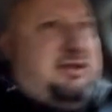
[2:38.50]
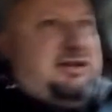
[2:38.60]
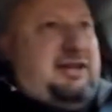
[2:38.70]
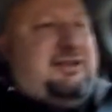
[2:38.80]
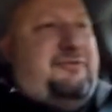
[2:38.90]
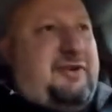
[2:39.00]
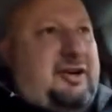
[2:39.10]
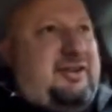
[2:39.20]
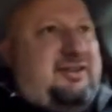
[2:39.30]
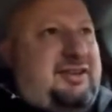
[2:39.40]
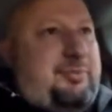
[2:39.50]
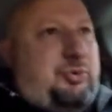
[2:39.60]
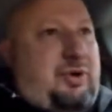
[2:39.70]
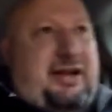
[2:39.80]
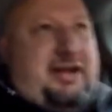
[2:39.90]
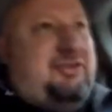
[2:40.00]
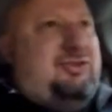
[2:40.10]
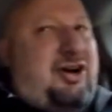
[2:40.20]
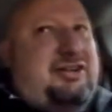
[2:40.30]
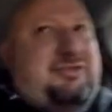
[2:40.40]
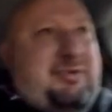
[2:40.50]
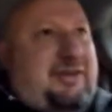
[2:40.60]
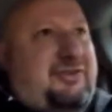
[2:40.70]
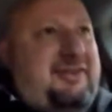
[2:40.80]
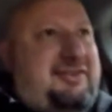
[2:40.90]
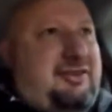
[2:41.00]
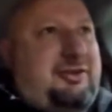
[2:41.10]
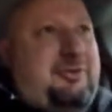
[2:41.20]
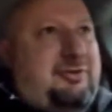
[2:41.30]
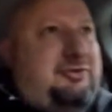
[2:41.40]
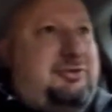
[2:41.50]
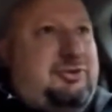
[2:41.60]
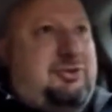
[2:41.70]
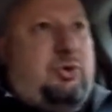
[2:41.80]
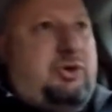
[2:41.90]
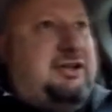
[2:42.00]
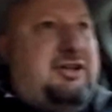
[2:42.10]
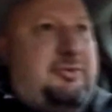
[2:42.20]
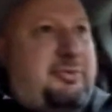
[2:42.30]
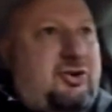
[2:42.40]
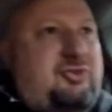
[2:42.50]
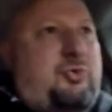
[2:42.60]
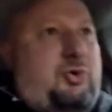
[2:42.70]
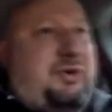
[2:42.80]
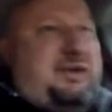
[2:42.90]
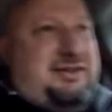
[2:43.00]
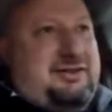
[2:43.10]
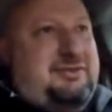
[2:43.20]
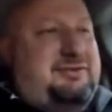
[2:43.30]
it's very simple. And I talked about this going into the Baltimore week.